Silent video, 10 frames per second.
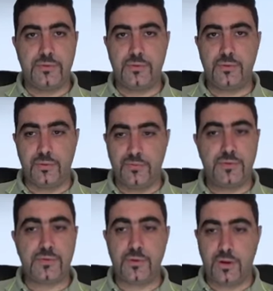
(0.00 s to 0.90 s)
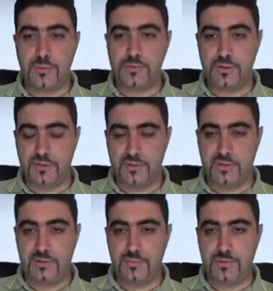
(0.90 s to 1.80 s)
tool, first option
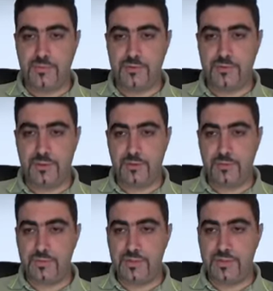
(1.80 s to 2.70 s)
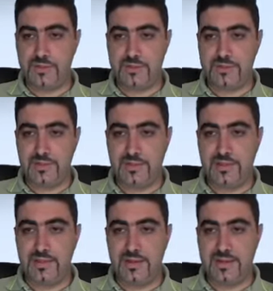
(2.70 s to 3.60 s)
that we want to use is
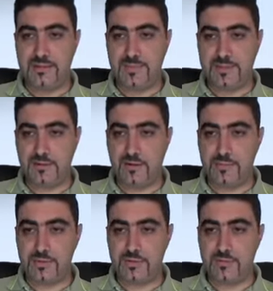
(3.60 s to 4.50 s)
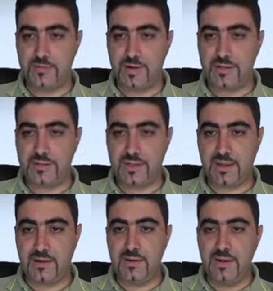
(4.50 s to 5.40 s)
the alignment option. Right
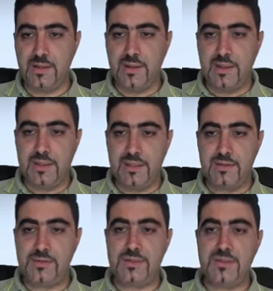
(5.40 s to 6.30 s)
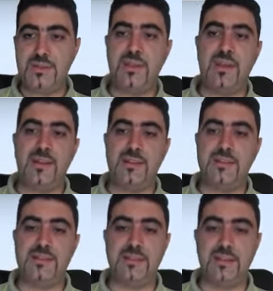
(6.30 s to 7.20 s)
now, you see that it
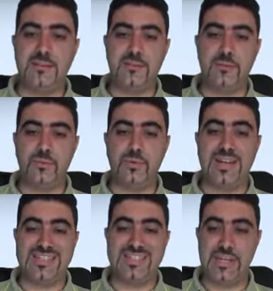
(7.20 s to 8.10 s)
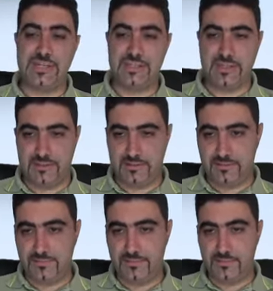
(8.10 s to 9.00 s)
is set to adjacent.
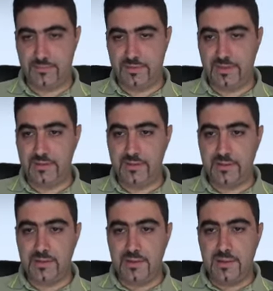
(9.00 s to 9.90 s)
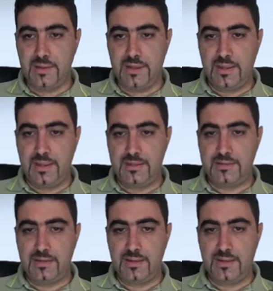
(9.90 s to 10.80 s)
Okay
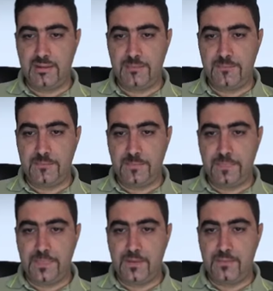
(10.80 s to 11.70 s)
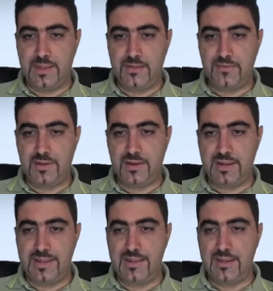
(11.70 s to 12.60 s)
and uh, we have
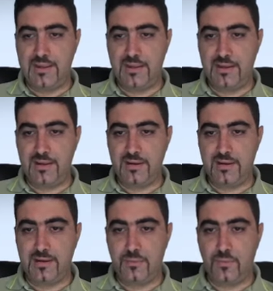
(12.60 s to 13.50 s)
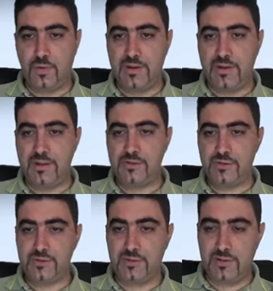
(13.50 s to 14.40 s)
leg one
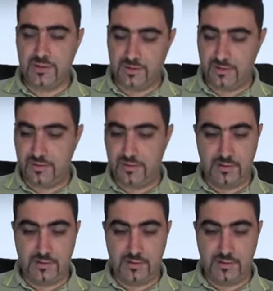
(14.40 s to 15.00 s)
inch uh,